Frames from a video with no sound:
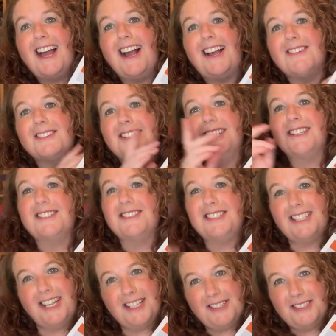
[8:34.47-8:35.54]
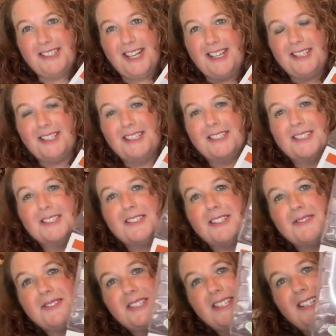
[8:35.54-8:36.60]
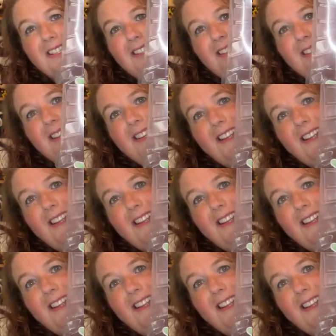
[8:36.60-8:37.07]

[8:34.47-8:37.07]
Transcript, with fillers: I will link her channel down in the description.